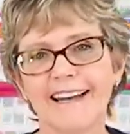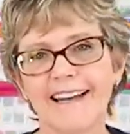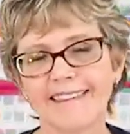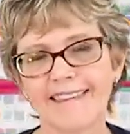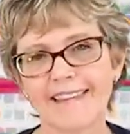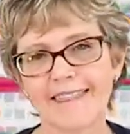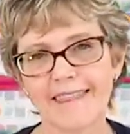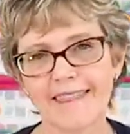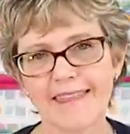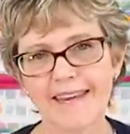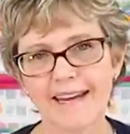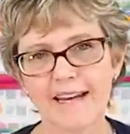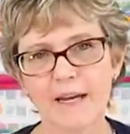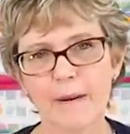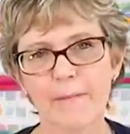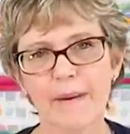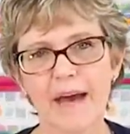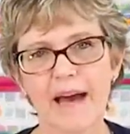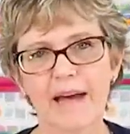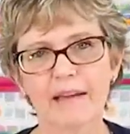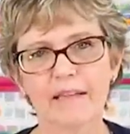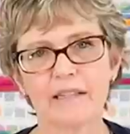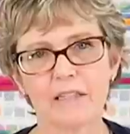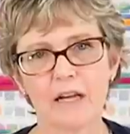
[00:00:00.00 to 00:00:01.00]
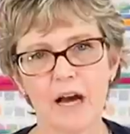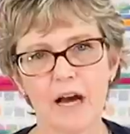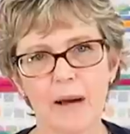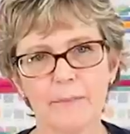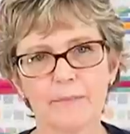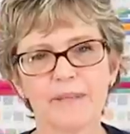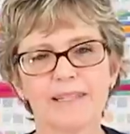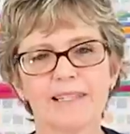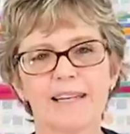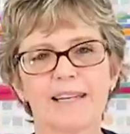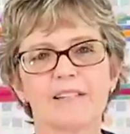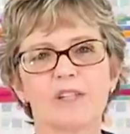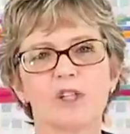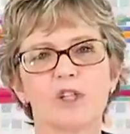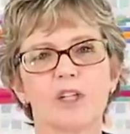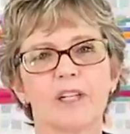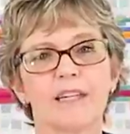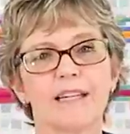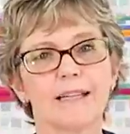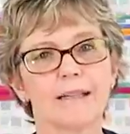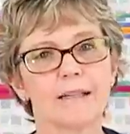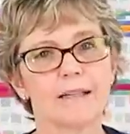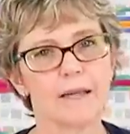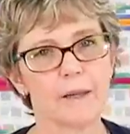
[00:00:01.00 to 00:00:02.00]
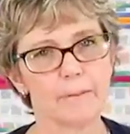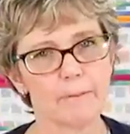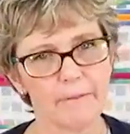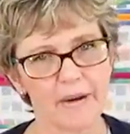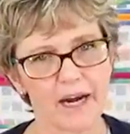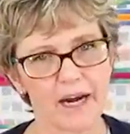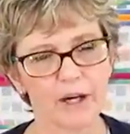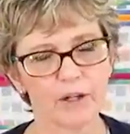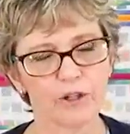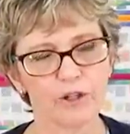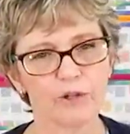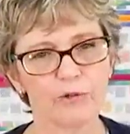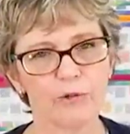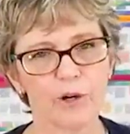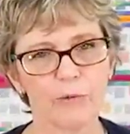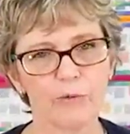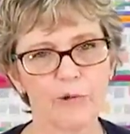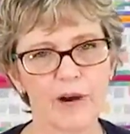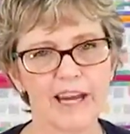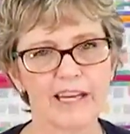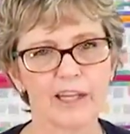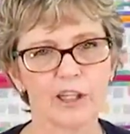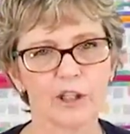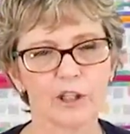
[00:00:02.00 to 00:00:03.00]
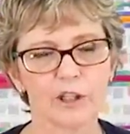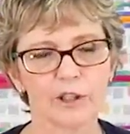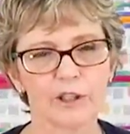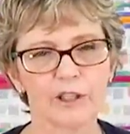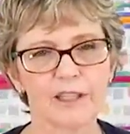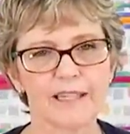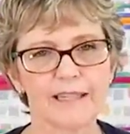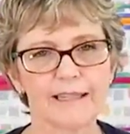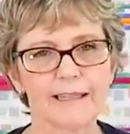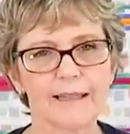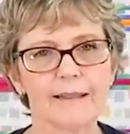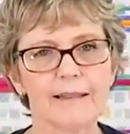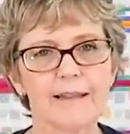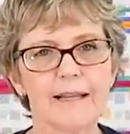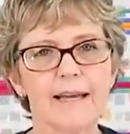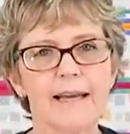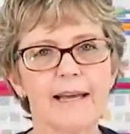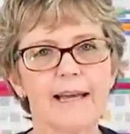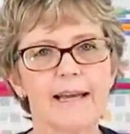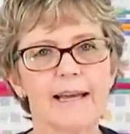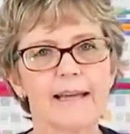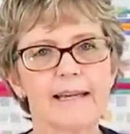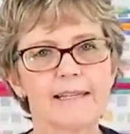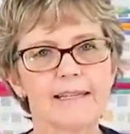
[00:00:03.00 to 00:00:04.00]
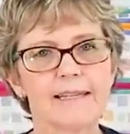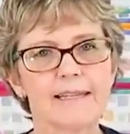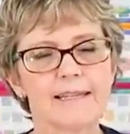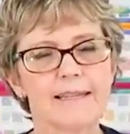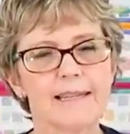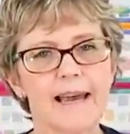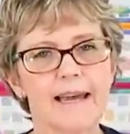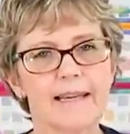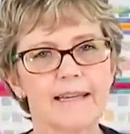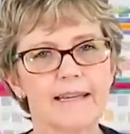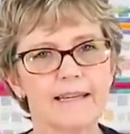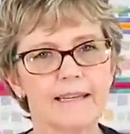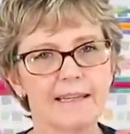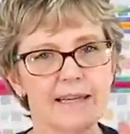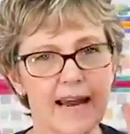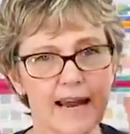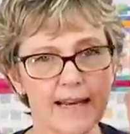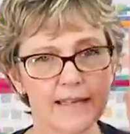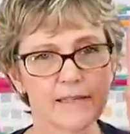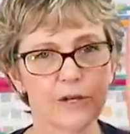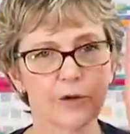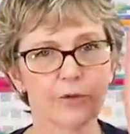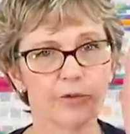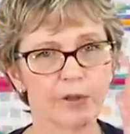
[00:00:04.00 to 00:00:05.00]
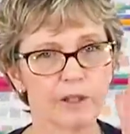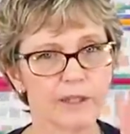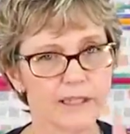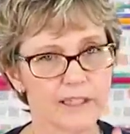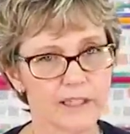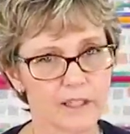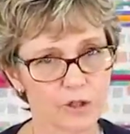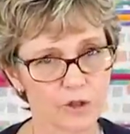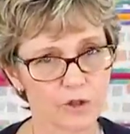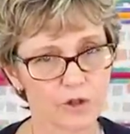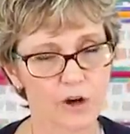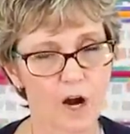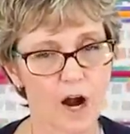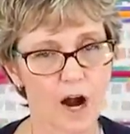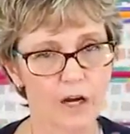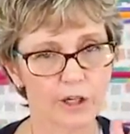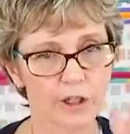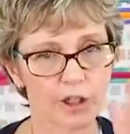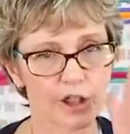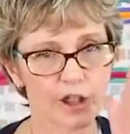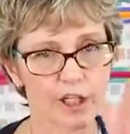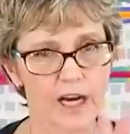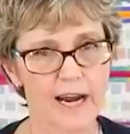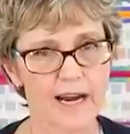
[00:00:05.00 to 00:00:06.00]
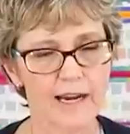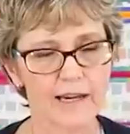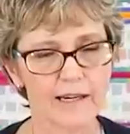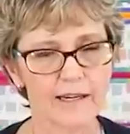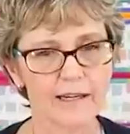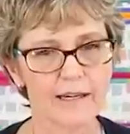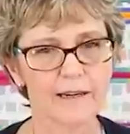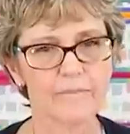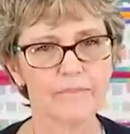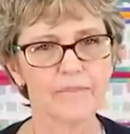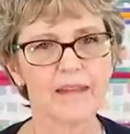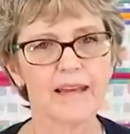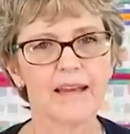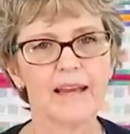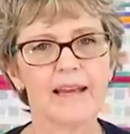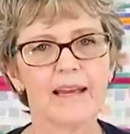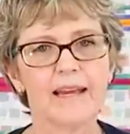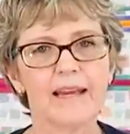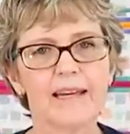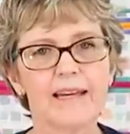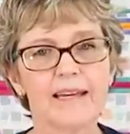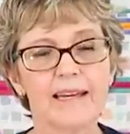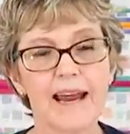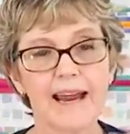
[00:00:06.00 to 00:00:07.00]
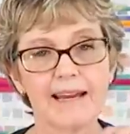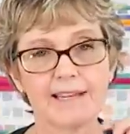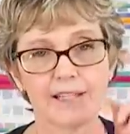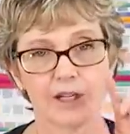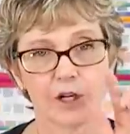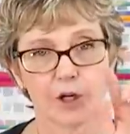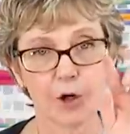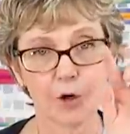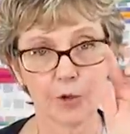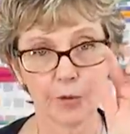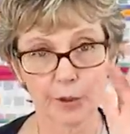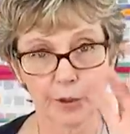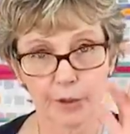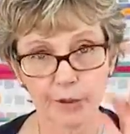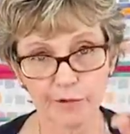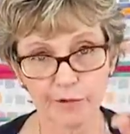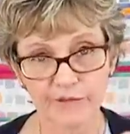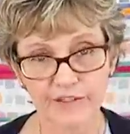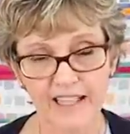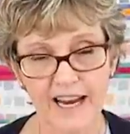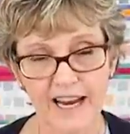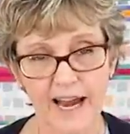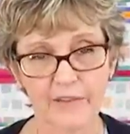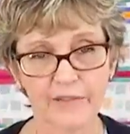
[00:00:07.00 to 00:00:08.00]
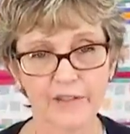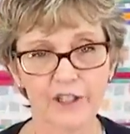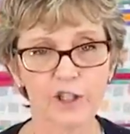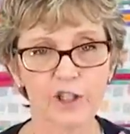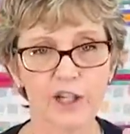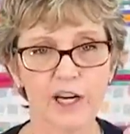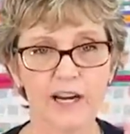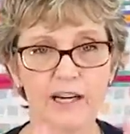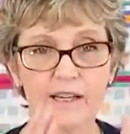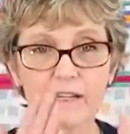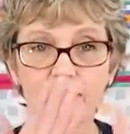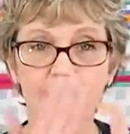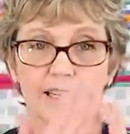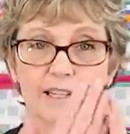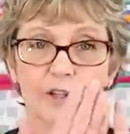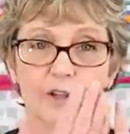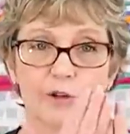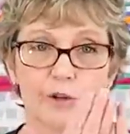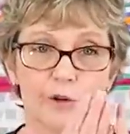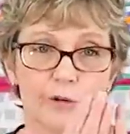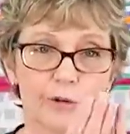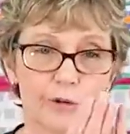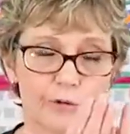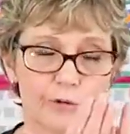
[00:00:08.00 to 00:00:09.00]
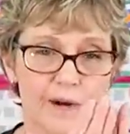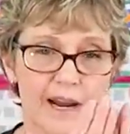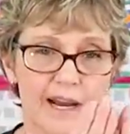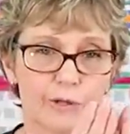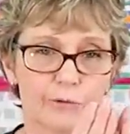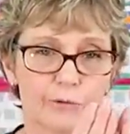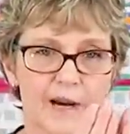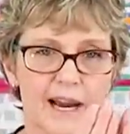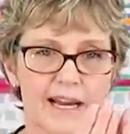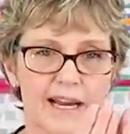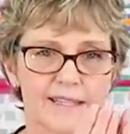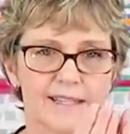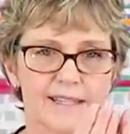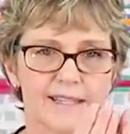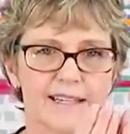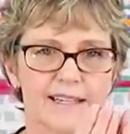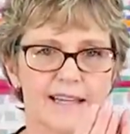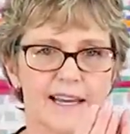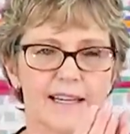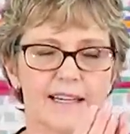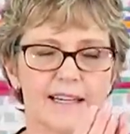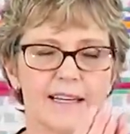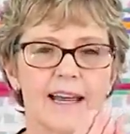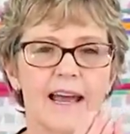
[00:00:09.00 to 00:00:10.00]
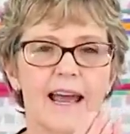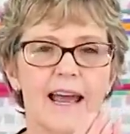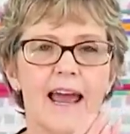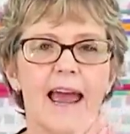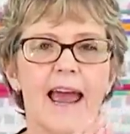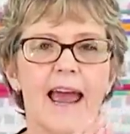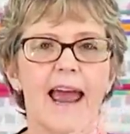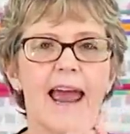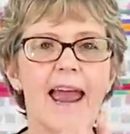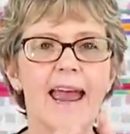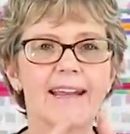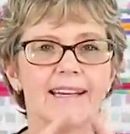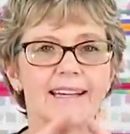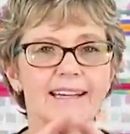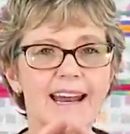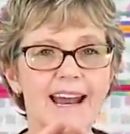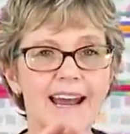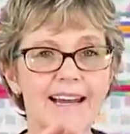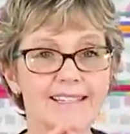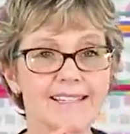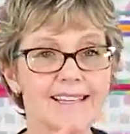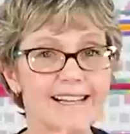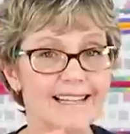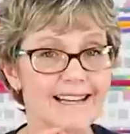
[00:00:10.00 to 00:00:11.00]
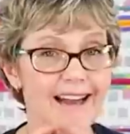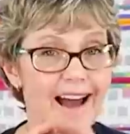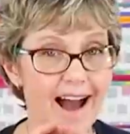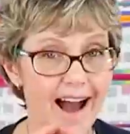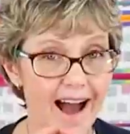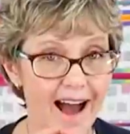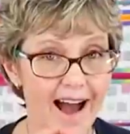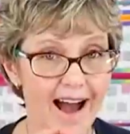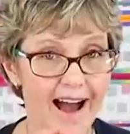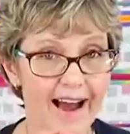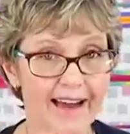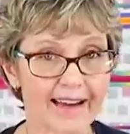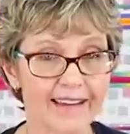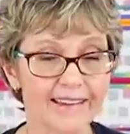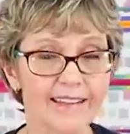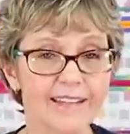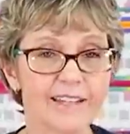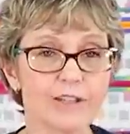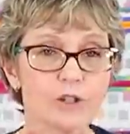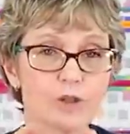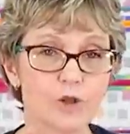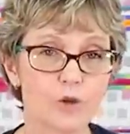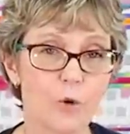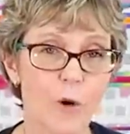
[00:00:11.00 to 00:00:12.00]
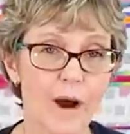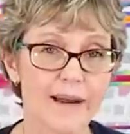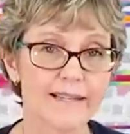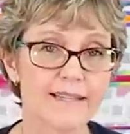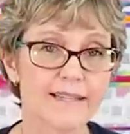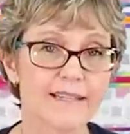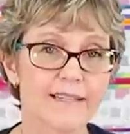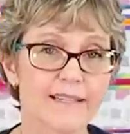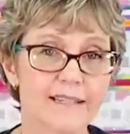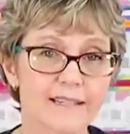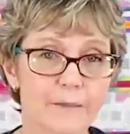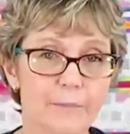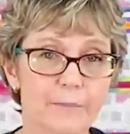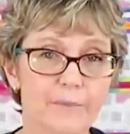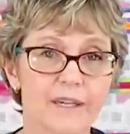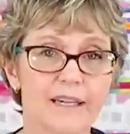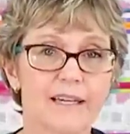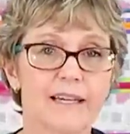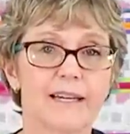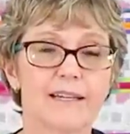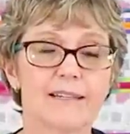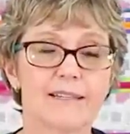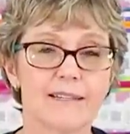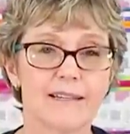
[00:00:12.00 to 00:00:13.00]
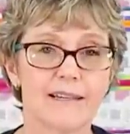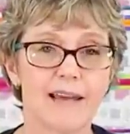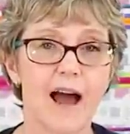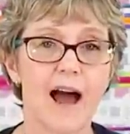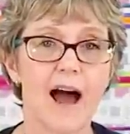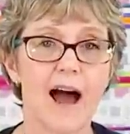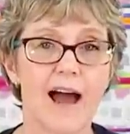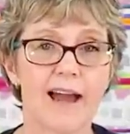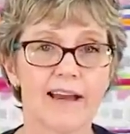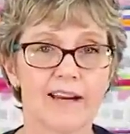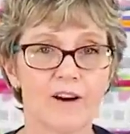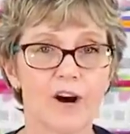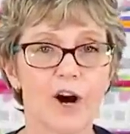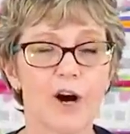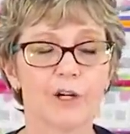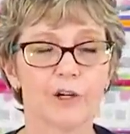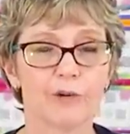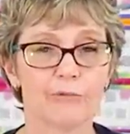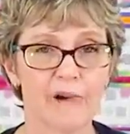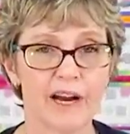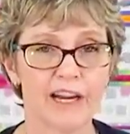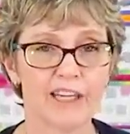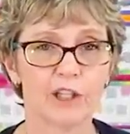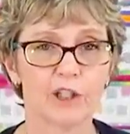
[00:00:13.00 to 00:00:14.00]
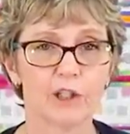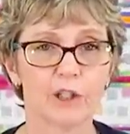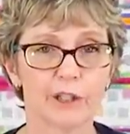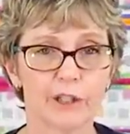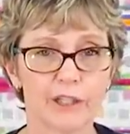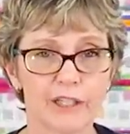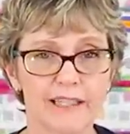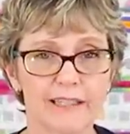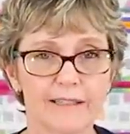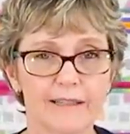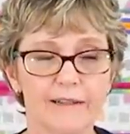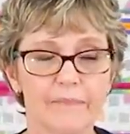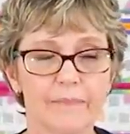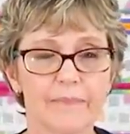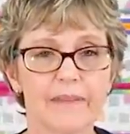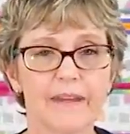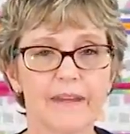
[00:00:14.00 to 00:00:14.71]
The thing about a top stitch needle compared to a regular needle is that it has a really strong shank, it has a groove down the shank that your thread rests in, and it has an eye that's twice as big as the eye on a regular needle.